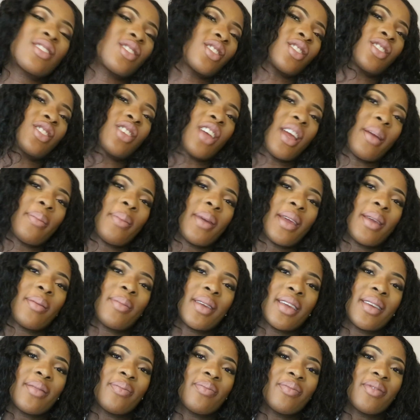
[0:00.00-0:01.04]
it's a shy
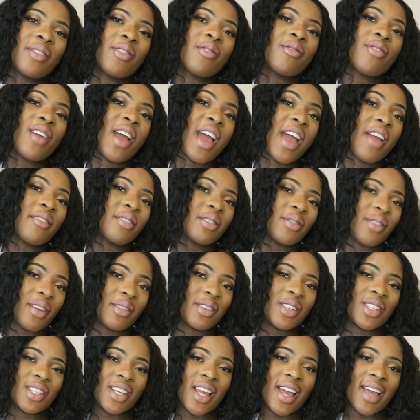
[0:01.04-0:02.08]
baby. Very,
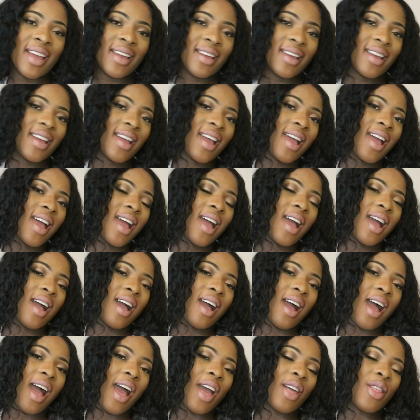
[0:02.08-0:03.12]
very shy.
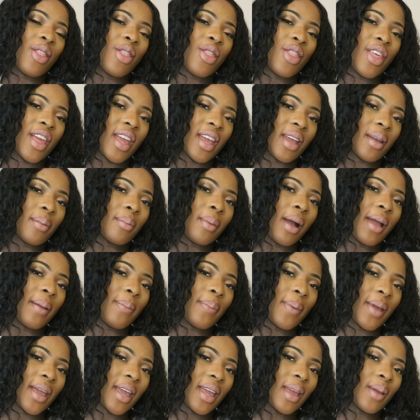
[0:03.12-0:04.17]
I think my
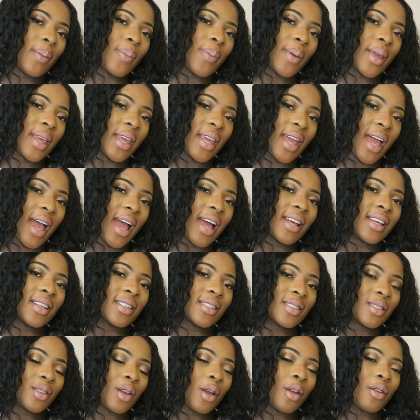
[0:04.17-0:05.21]
baby
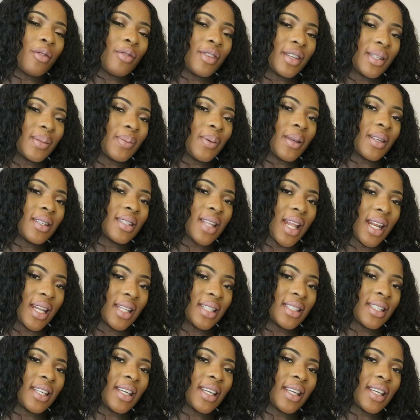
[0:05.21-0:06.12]
has Kofi Spencer.